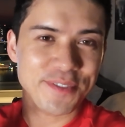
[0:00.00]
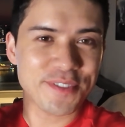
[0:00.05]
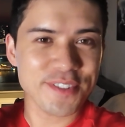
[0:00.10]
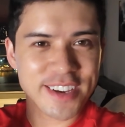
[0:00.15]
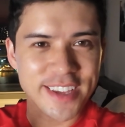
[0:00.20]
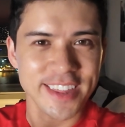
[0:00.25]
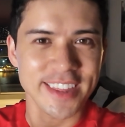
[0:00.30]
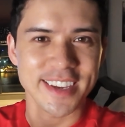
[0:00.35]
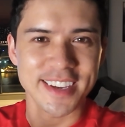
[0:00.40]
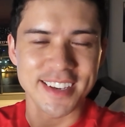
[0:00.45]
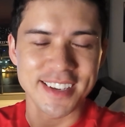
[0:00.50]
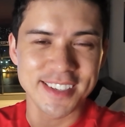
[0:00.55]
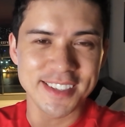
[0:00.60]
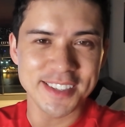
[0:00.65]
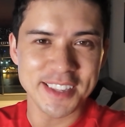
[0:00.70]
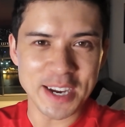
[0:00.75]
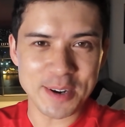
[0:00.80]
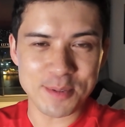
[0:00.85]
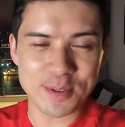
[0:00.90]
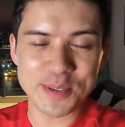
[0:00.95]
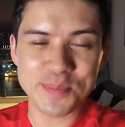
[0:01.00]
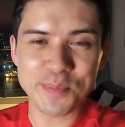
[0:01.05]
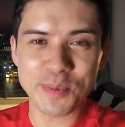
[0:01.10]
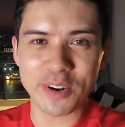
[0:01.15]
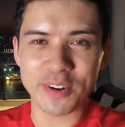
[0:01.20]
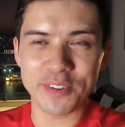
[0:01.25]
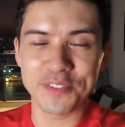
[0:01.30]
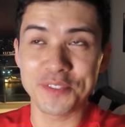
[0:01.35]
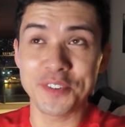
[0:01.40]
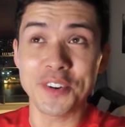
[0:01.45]
3 things. That was
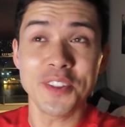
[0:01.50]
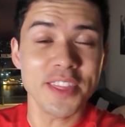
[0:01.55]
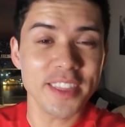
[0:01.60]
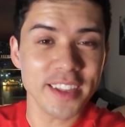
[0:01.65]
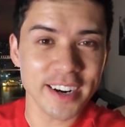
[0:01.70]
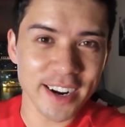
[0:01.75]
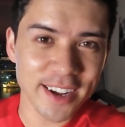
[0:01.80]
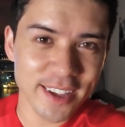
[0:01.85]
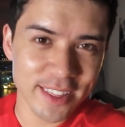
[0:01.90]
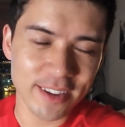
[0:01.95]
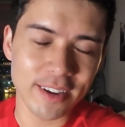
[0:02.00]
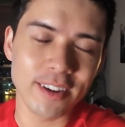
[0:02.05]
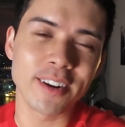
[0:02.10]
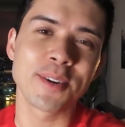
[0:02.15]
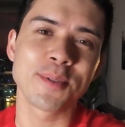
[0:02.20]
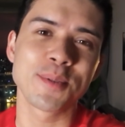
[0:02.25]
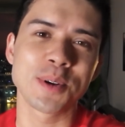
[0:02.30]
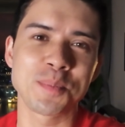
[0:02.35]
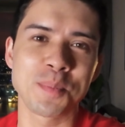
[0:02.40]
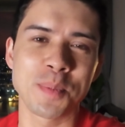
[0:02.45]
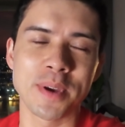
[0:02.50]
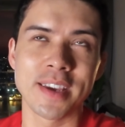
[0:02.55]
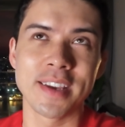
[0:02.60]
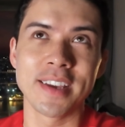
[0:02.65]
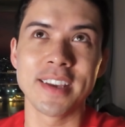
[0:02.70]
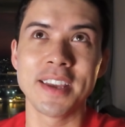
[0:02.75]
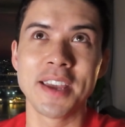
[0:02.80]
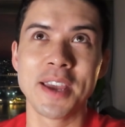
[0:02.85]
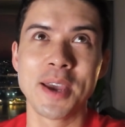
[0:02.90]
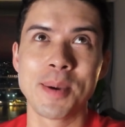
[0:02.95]
more fun than I thought it would
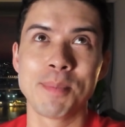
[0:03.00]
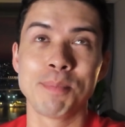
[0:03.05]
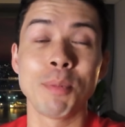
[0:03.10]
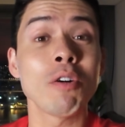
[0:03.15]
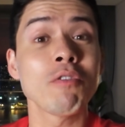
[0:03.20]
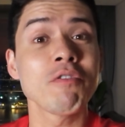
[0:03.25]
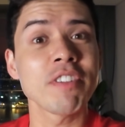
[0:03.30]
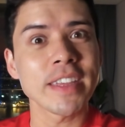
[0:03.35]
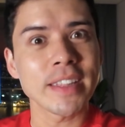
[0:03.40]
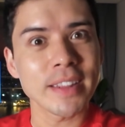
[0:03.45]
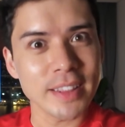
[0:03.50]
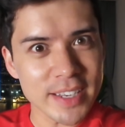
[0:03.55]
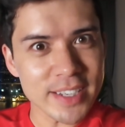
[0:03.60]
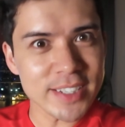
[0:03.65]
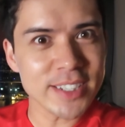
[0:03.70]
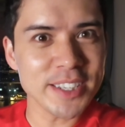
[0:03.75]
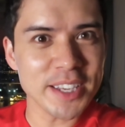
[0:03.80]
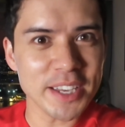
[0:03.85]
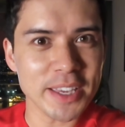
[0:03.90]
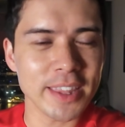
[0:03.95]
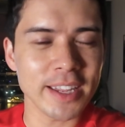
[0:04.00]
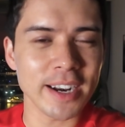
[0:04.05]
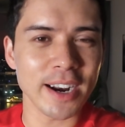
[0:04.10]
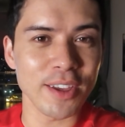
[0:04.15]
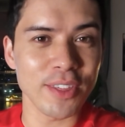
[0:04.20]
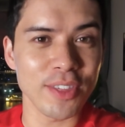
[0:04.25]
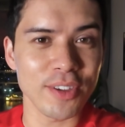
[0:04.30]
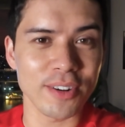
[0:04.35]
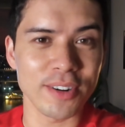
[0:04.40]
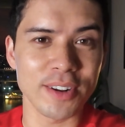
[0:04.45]
be, more realistic than
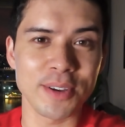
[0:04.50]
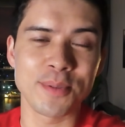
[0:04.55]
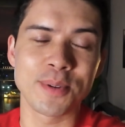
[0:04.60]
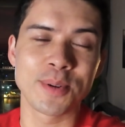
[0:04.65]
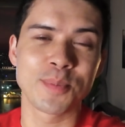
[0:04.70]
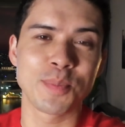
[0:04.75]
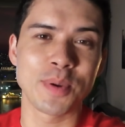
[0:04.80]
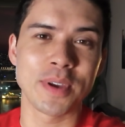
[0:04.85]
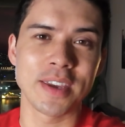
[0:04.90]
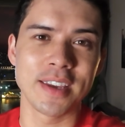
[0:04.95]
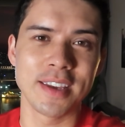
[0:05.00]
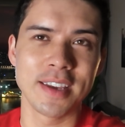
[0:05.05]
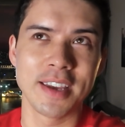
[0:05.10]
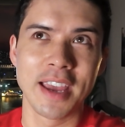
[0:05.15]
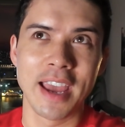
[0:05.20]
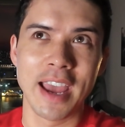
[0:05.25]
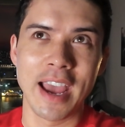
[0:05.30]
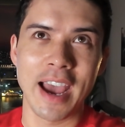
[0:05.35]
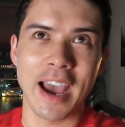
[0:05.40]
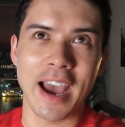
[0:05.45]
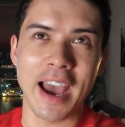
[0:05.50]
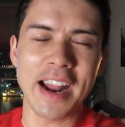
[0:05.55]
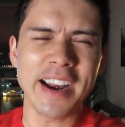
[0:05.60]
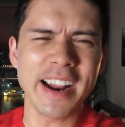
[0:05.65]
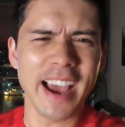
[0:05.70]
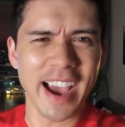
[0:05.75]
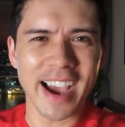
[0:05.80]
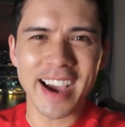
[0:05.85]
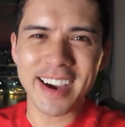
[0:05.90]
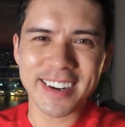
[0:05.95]
I thought it would be, and
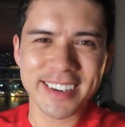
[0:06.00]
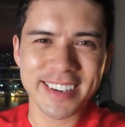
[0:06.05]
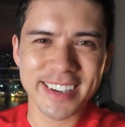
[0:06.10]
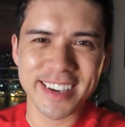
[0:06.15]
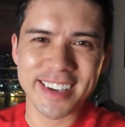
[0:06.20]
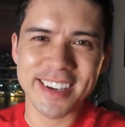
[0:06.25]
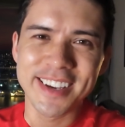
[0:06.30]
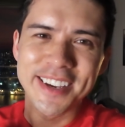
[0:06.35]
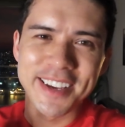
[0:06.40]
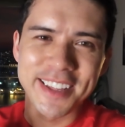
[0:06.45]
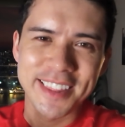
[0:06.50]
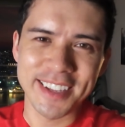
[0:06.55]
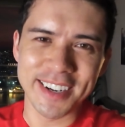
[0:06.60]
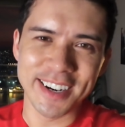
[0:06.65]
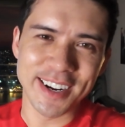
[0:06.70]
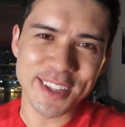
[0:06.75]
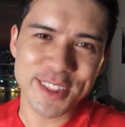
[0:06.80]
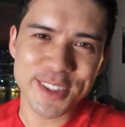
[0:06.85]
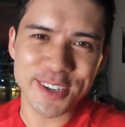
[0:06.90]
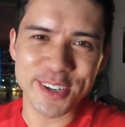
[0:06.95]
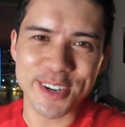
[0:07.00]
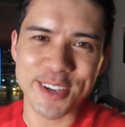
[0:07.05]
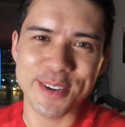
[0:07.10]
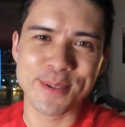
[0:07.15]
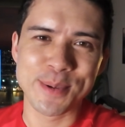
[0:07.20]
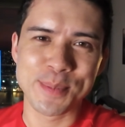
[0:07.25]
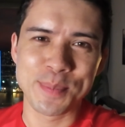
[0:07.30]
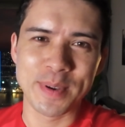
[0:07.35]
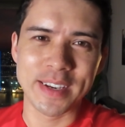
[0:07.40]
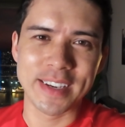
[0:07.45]
harder than I thought it
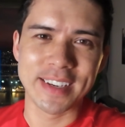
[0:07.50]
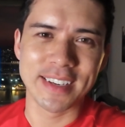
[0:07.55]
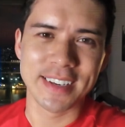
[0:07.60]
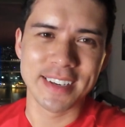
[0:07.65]
would be.